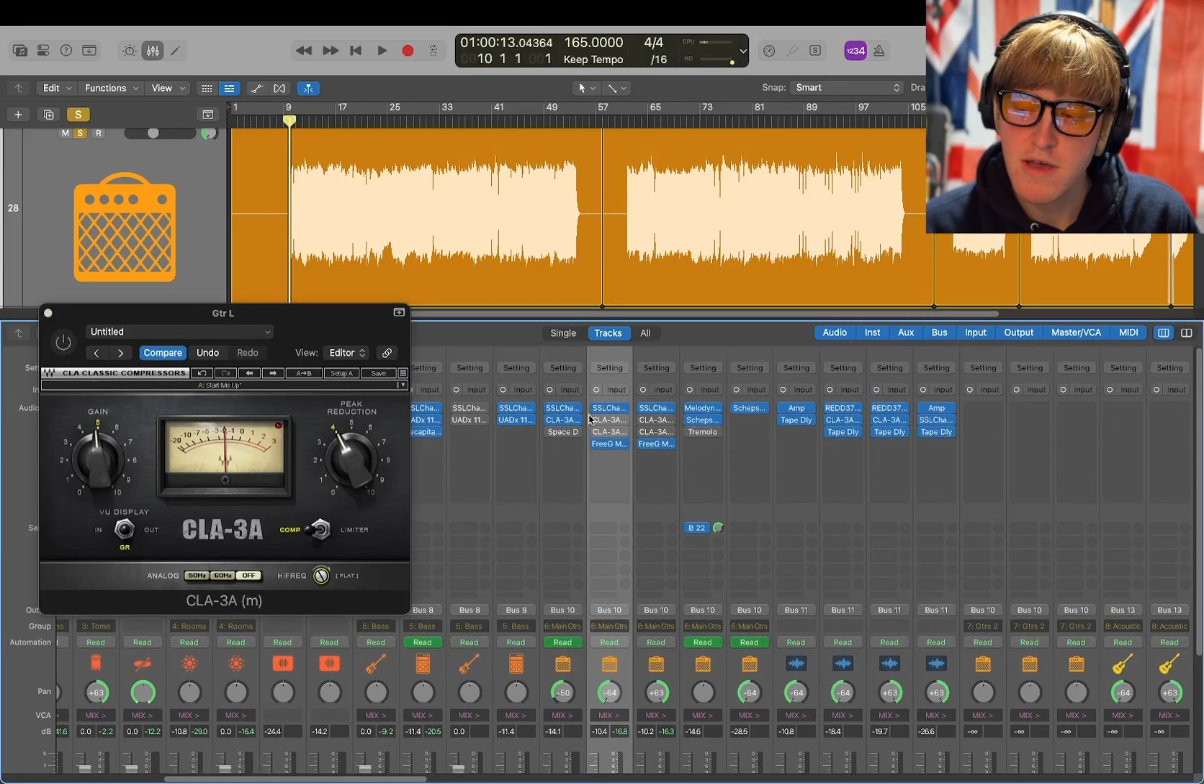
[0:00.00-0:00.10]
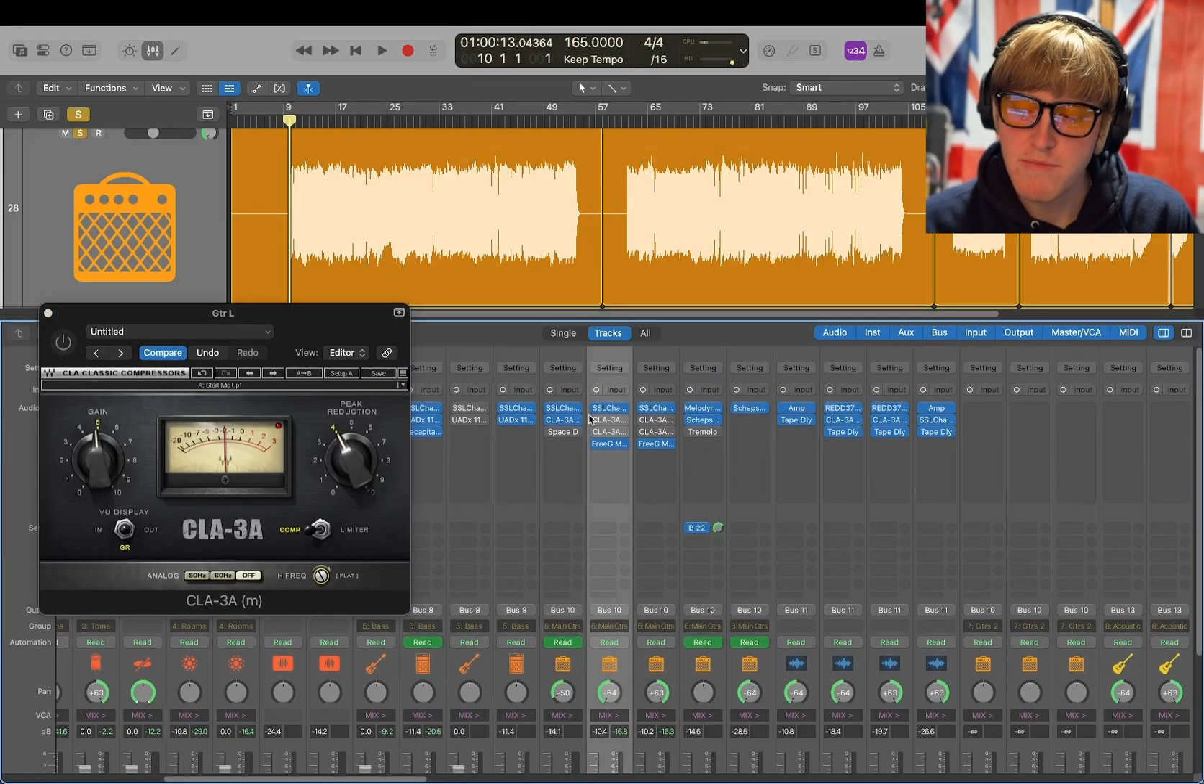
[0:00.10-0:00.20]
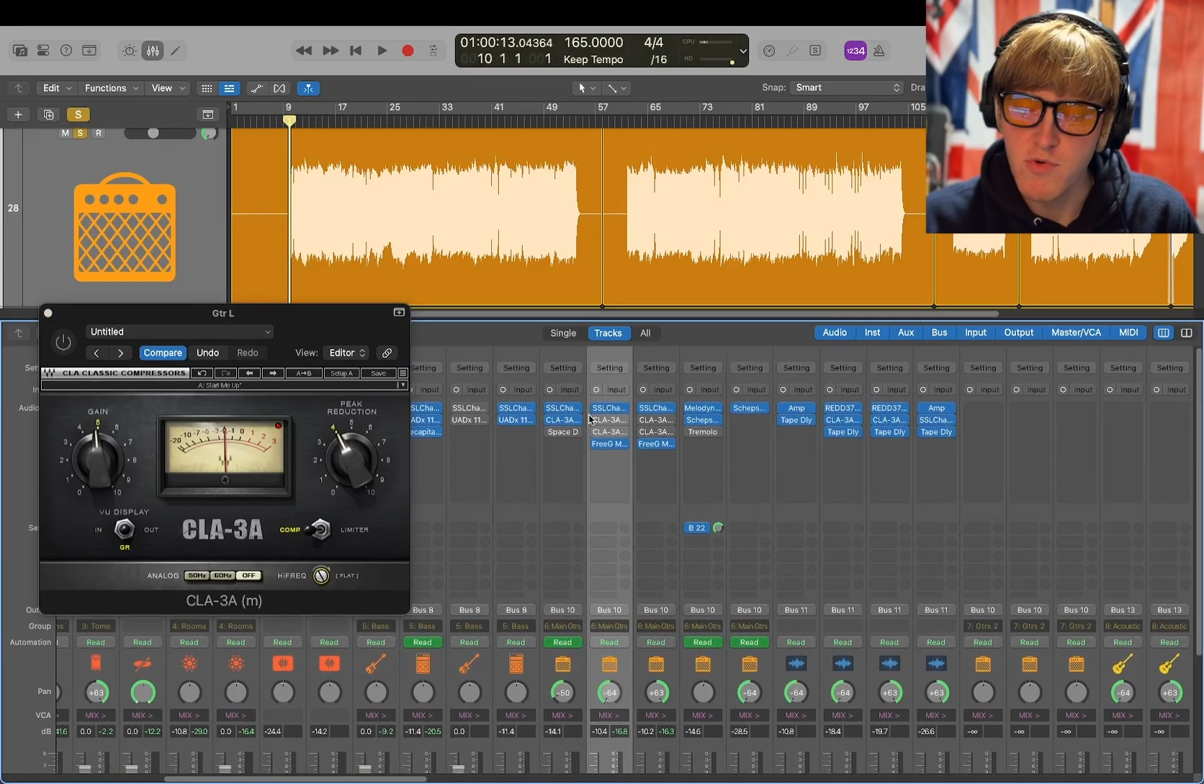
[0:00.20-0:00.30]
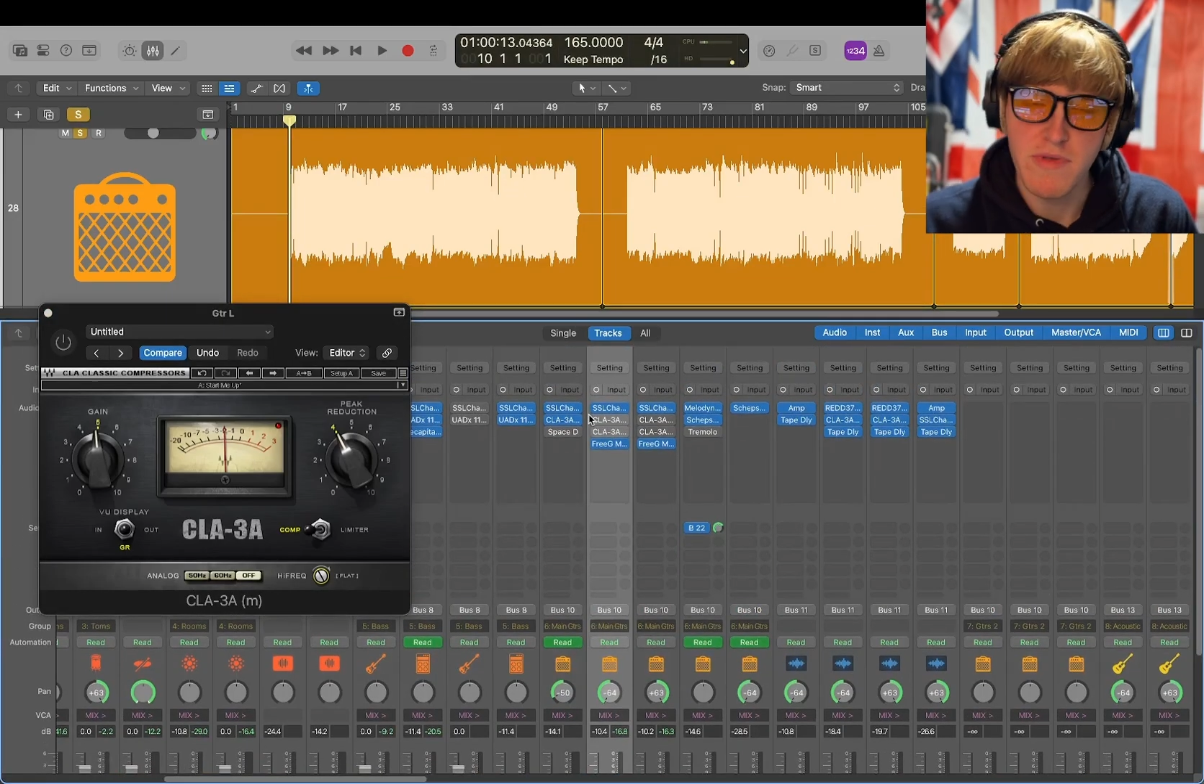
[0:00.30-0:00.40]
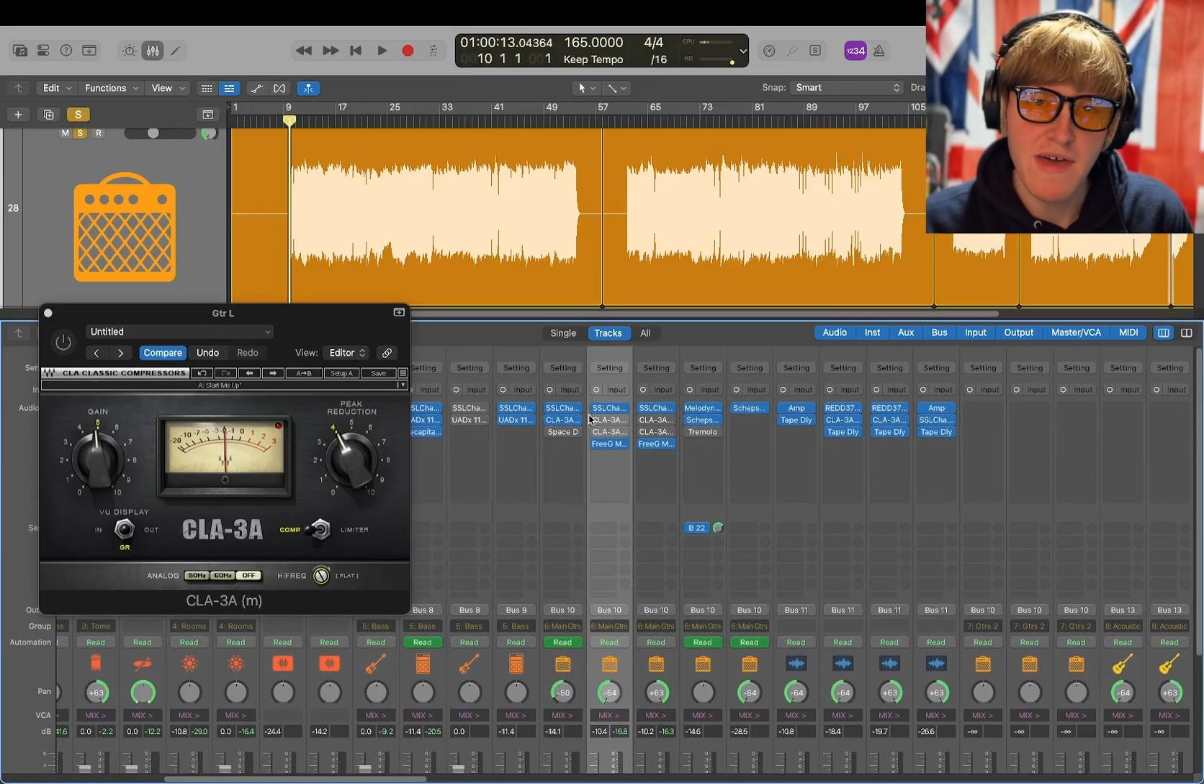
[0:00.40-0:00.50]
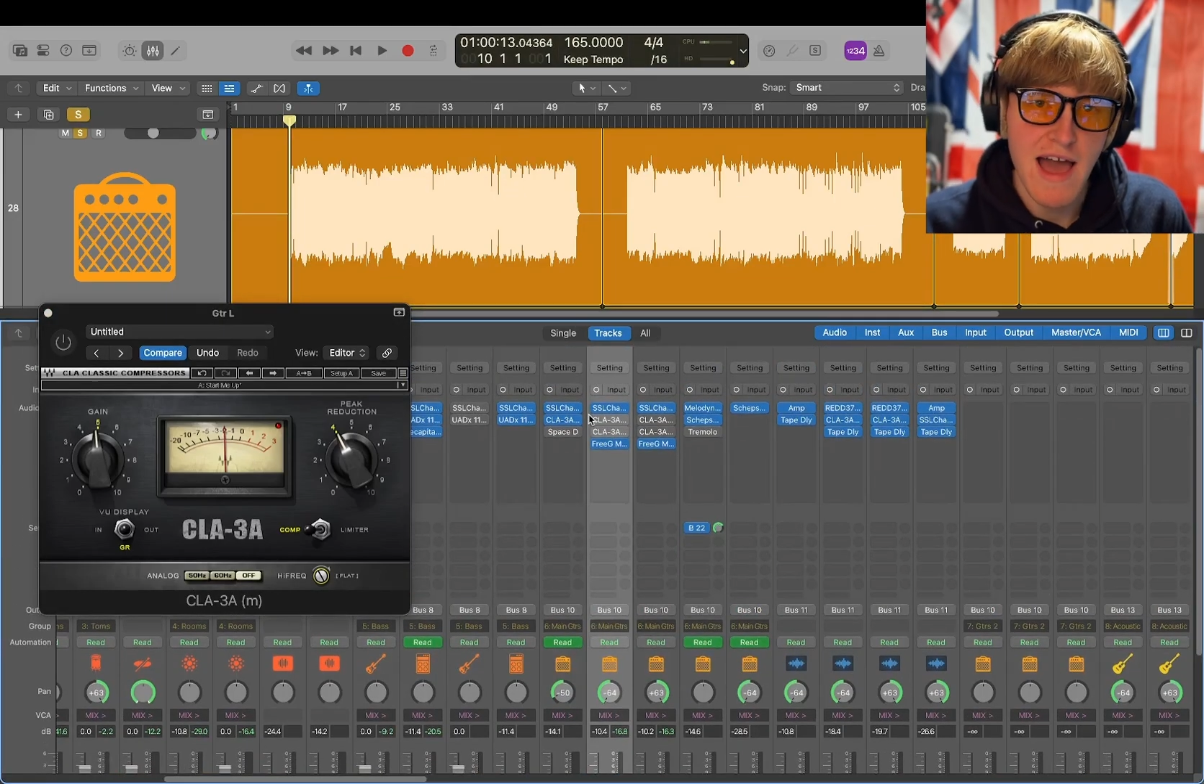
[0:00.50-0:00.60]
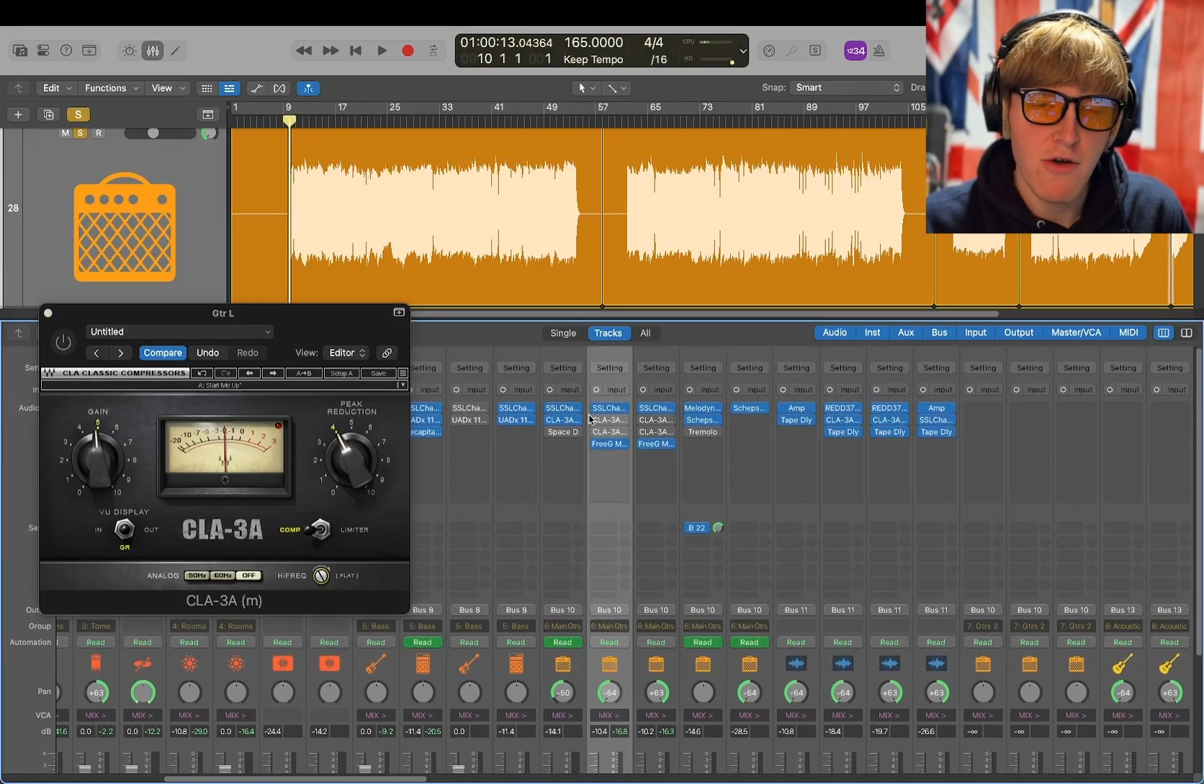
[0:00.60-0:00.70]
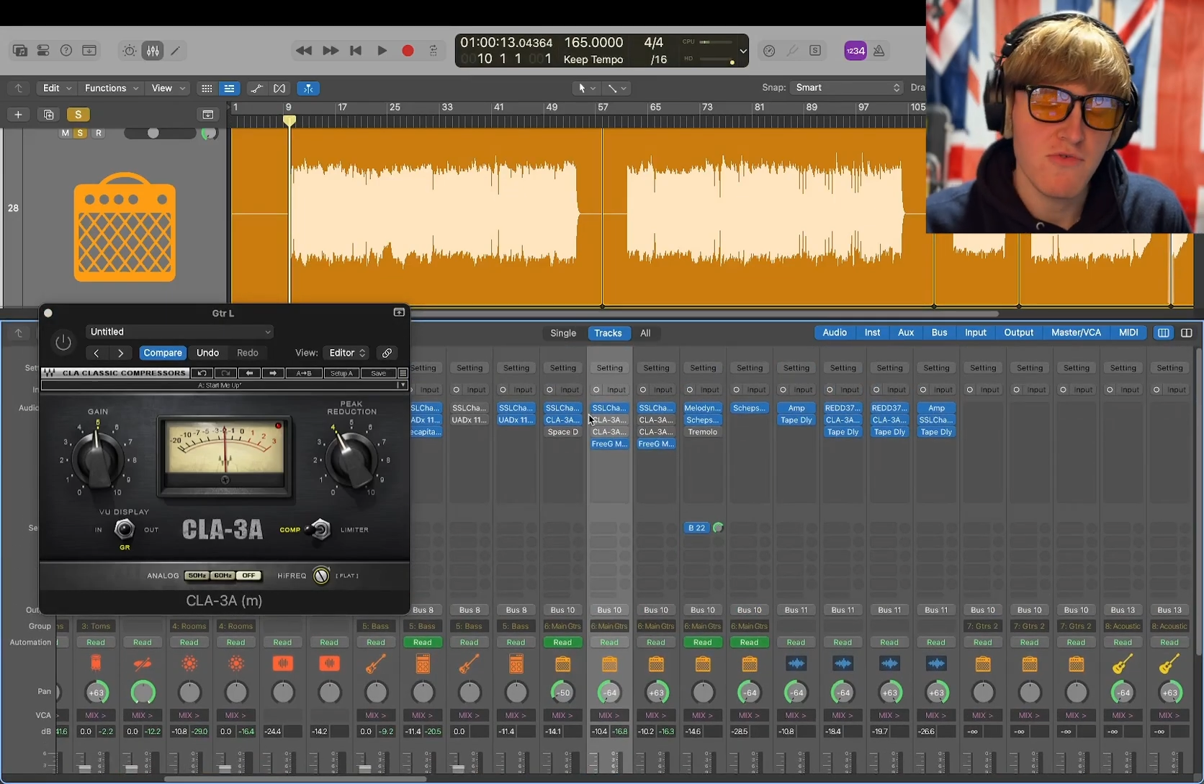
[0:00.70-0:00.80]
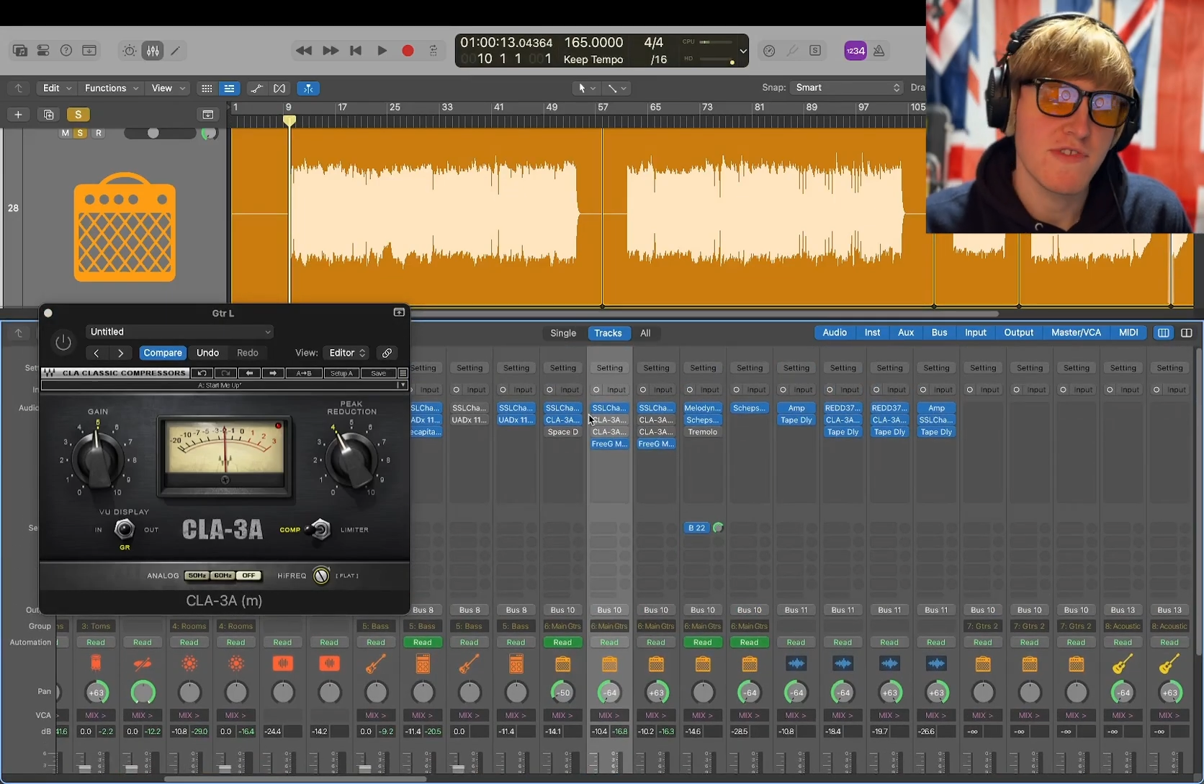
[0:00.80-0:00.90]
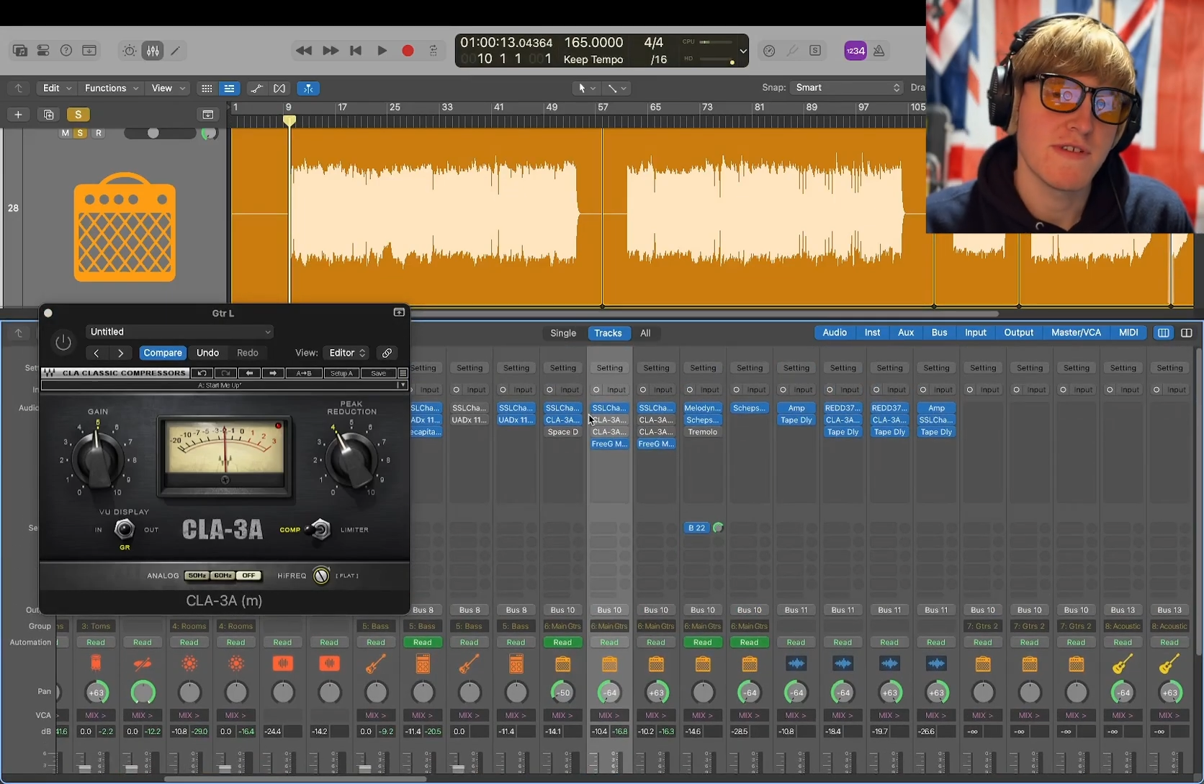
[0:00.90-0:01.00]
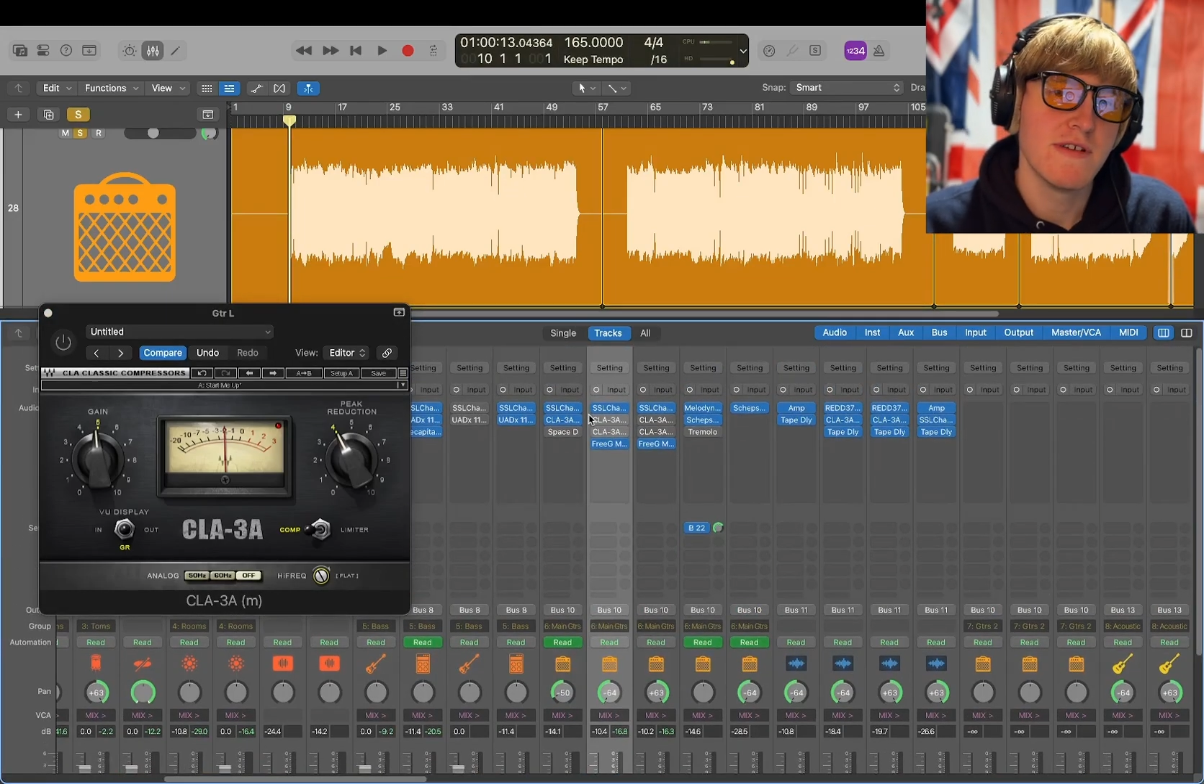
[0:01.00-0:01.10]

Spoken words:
but without